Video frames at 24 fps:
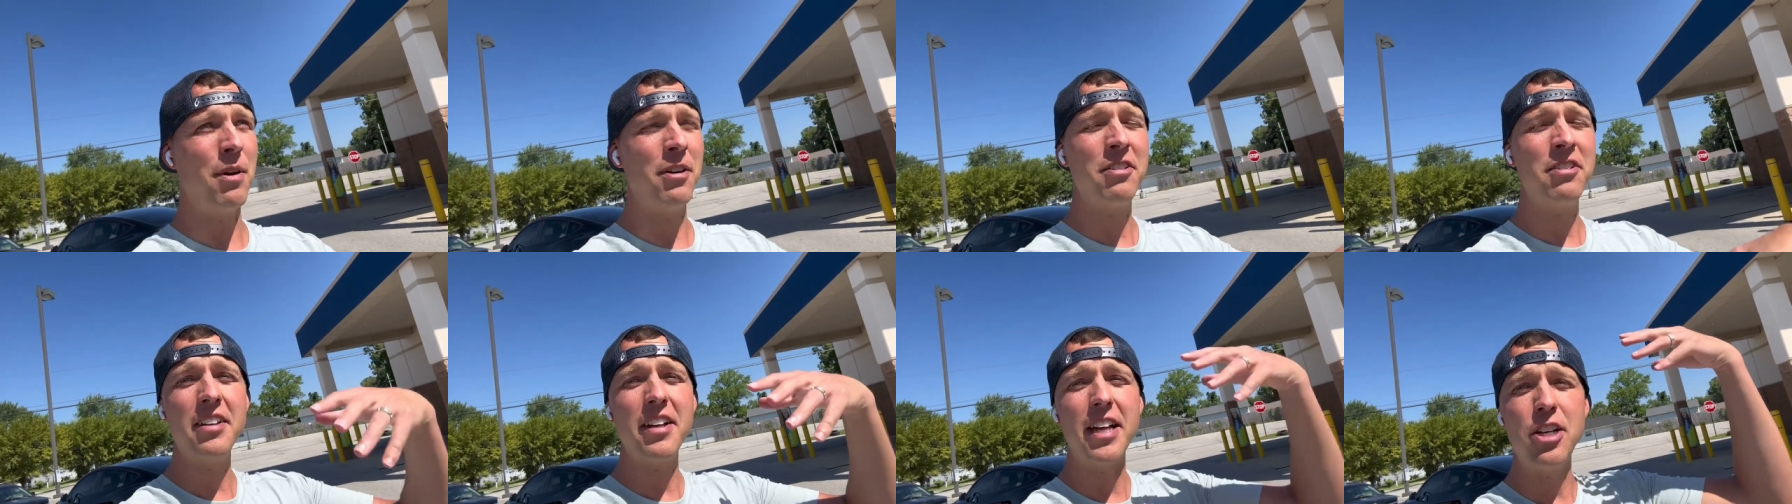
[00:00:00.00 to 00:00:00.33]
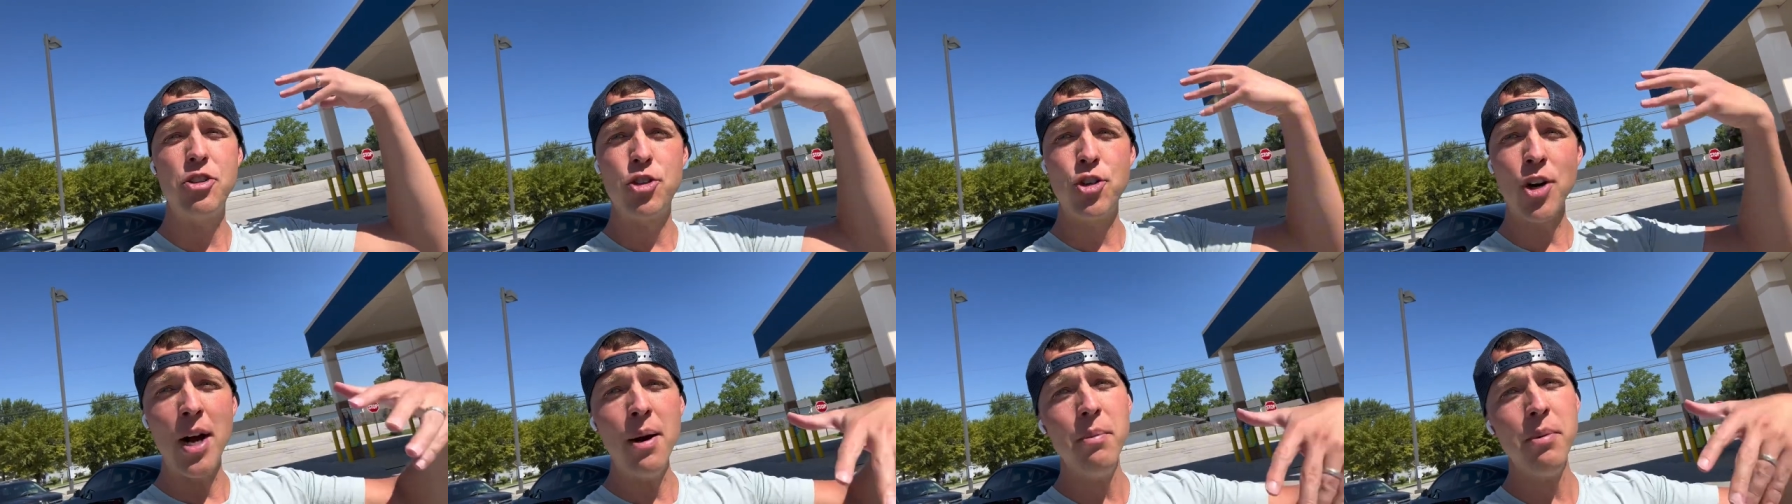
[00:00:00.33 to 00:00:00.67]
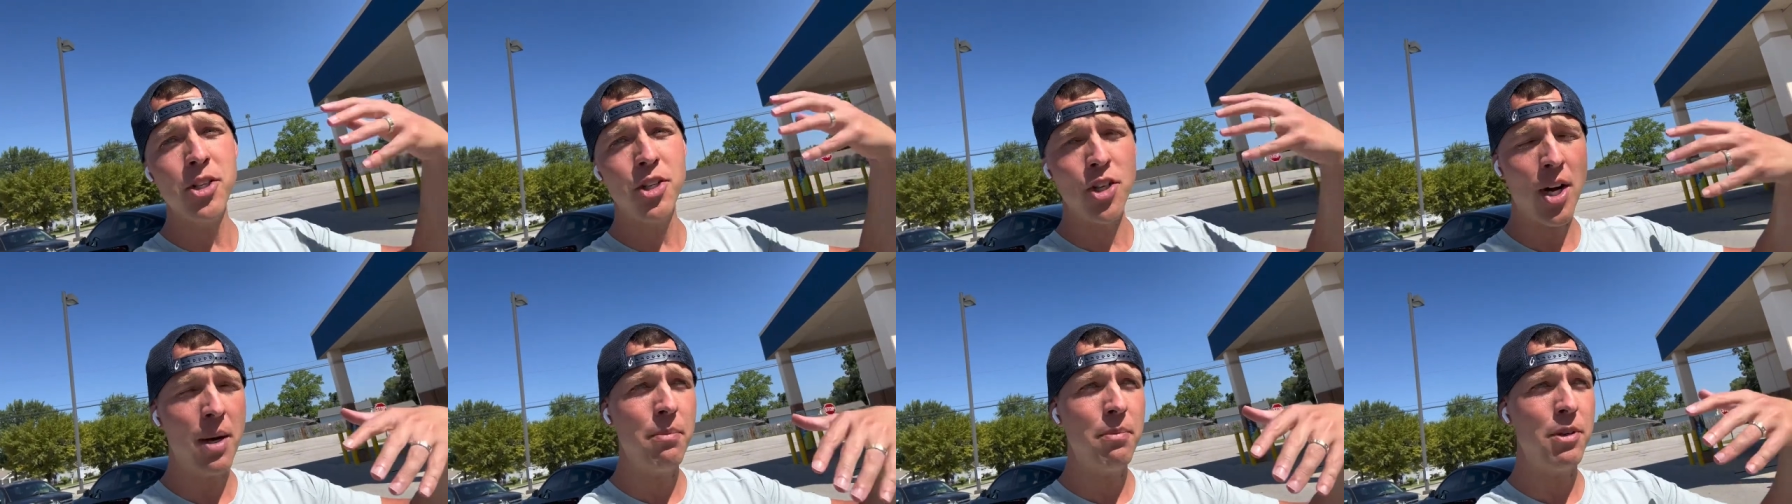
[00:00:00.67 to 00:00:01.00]
I just say drama,
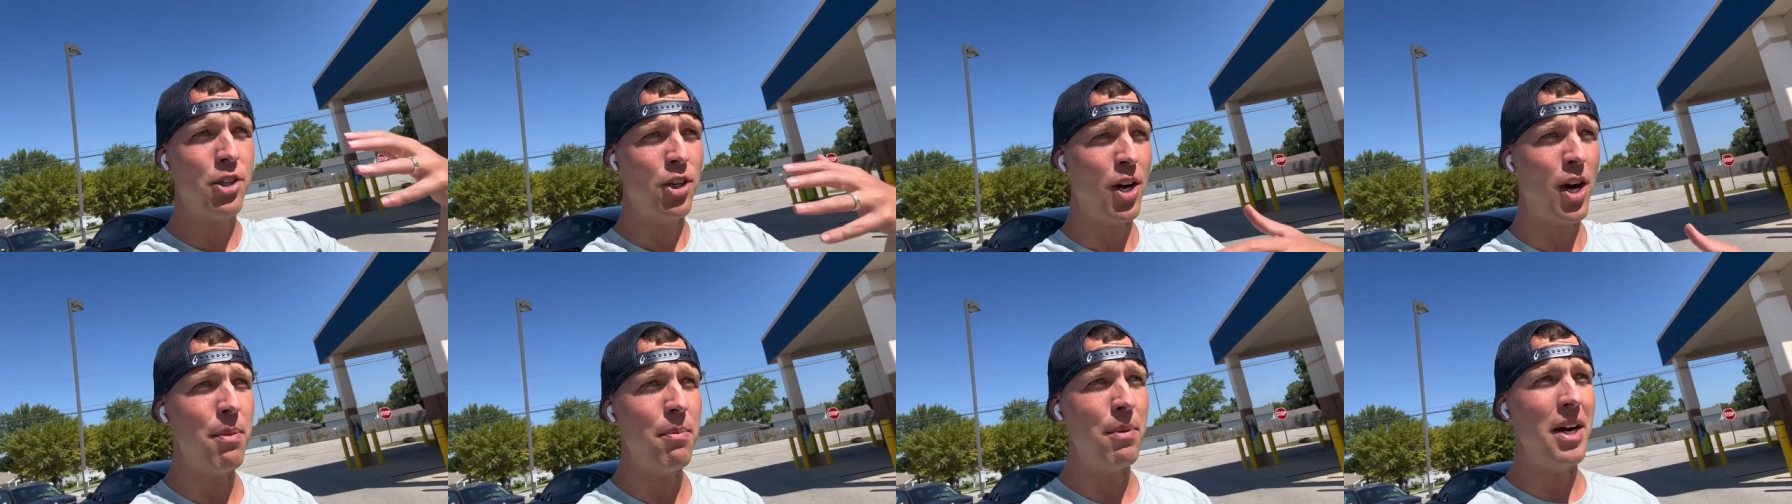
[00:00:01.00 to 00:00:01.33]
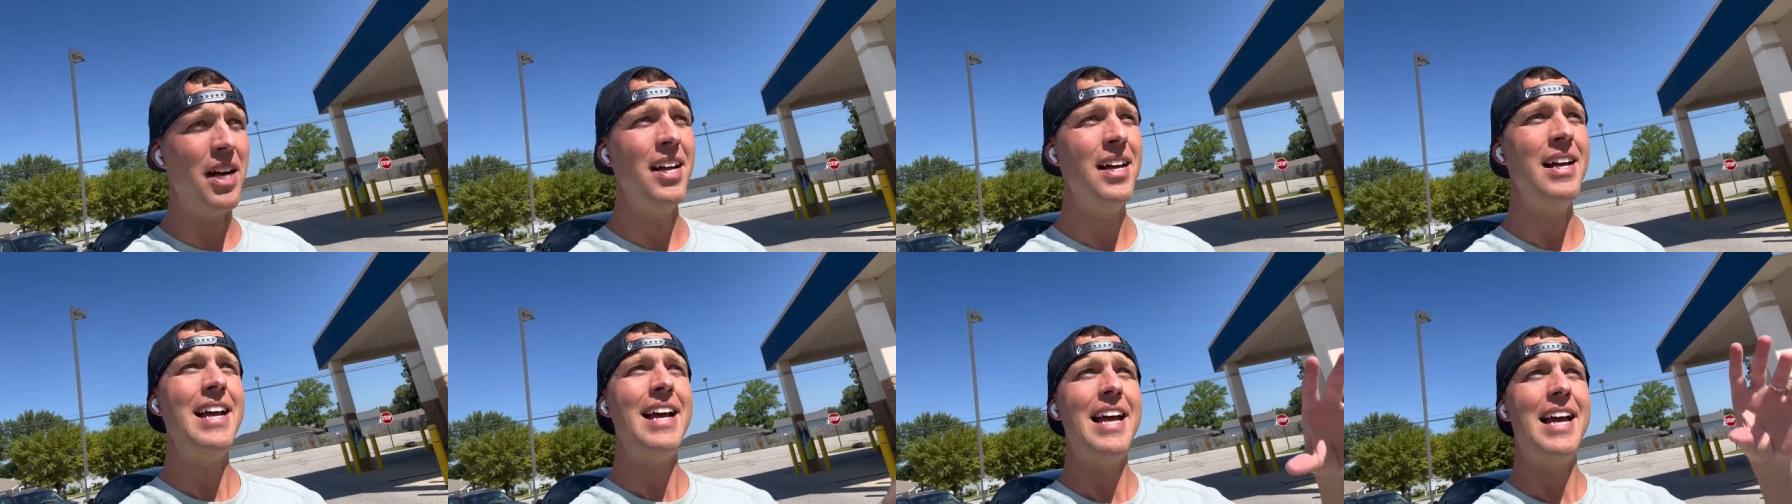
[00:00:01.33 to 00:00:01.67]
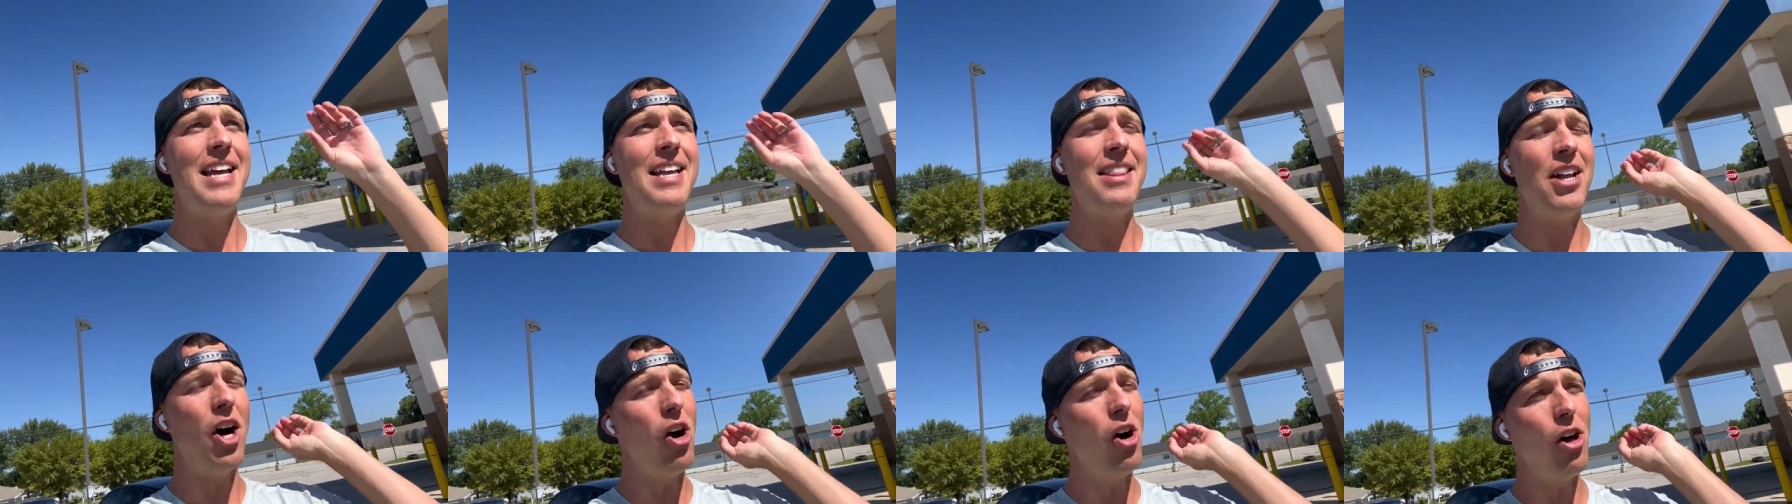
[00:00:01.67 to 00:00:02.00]
drama, drama,
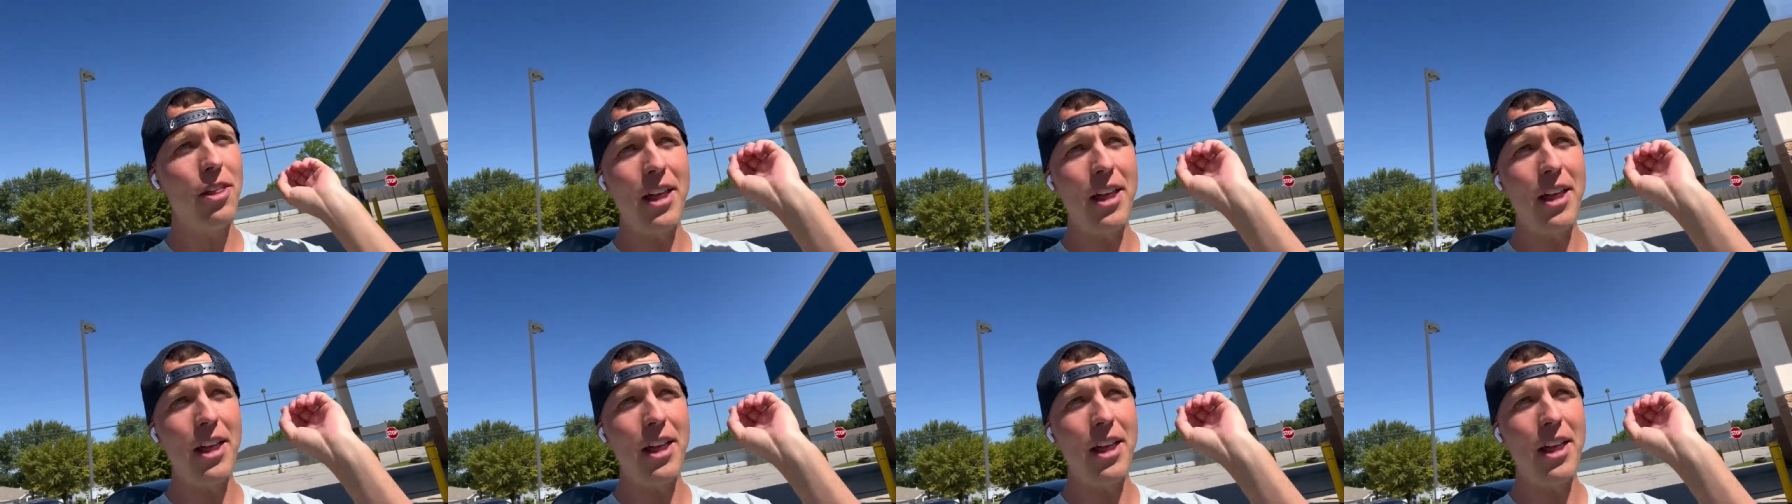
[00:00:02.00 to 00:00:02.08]
and all